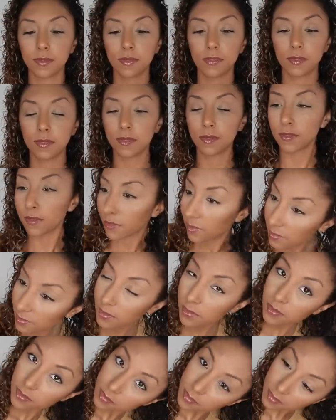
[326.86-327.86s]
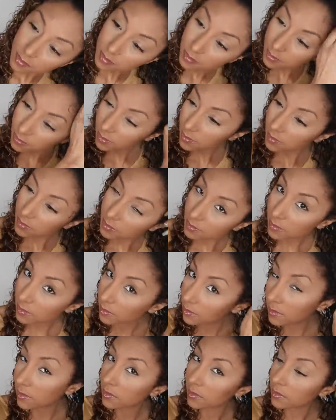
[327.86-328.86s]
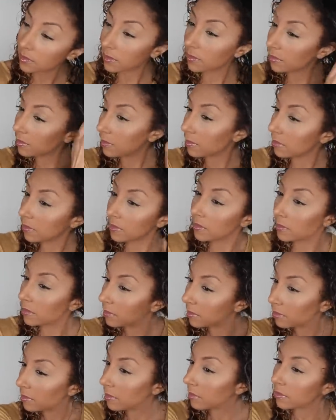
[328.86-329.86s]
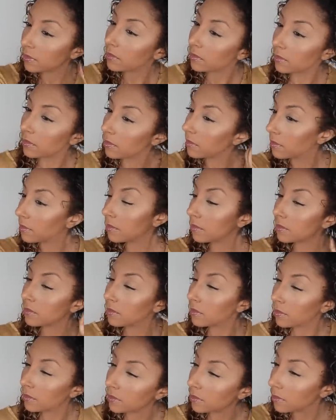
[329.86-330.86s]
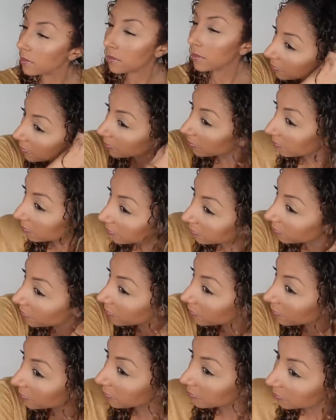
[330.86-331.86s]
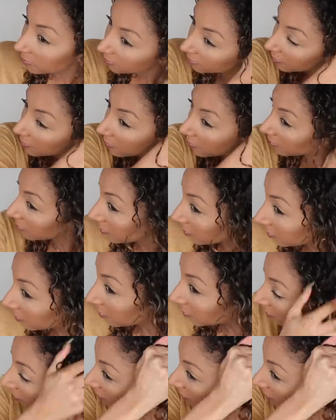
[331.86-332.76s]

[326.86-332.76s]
So when you apply this product, you want to rub it in your hands, kind of letting it melt between your fingers, and then once again I'm going to smooth it down my